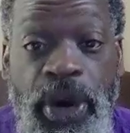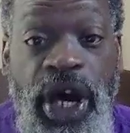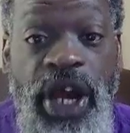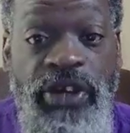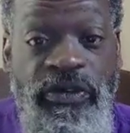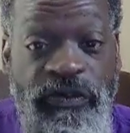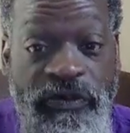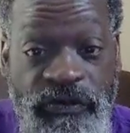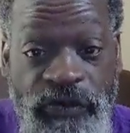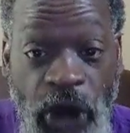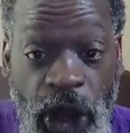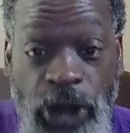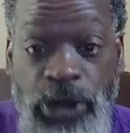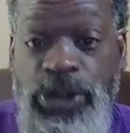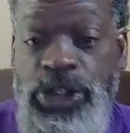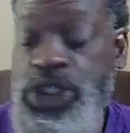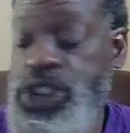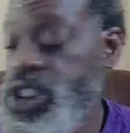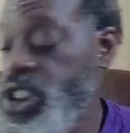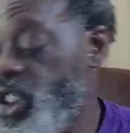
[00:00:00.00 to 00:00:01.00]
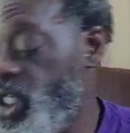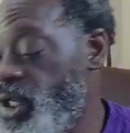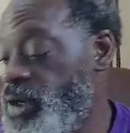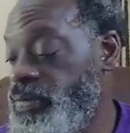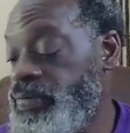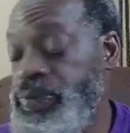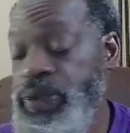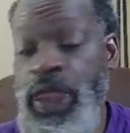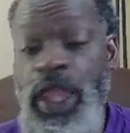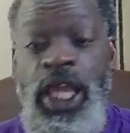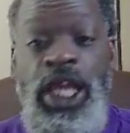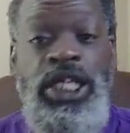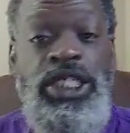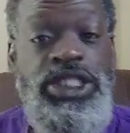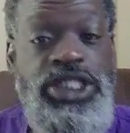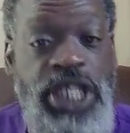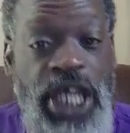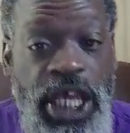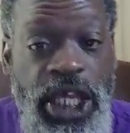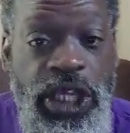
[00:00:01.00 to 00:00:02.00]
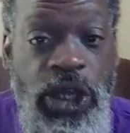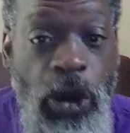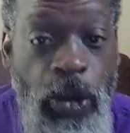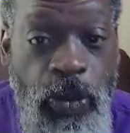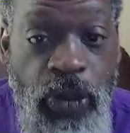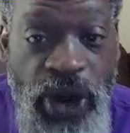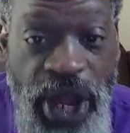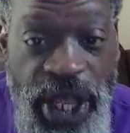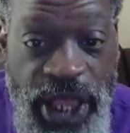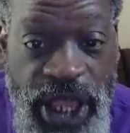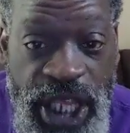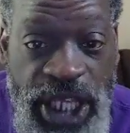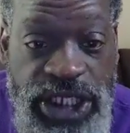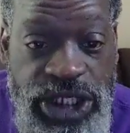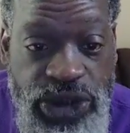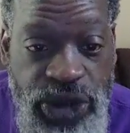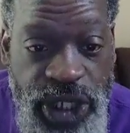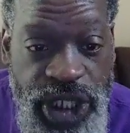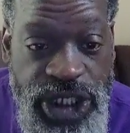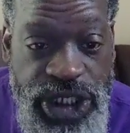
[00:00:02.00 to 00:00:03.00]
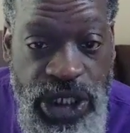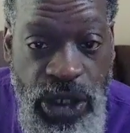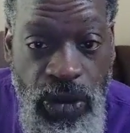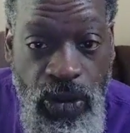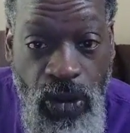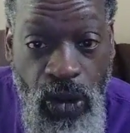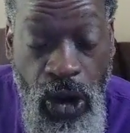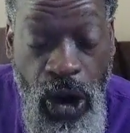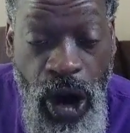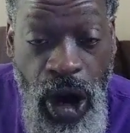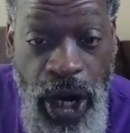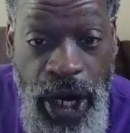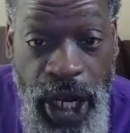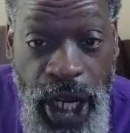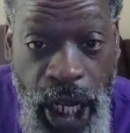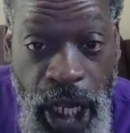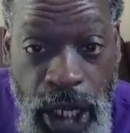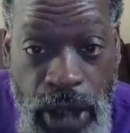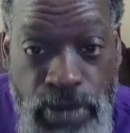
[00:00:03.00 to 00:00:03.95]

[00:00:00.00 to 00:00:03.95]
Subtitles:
but first, take your breath and drink some water.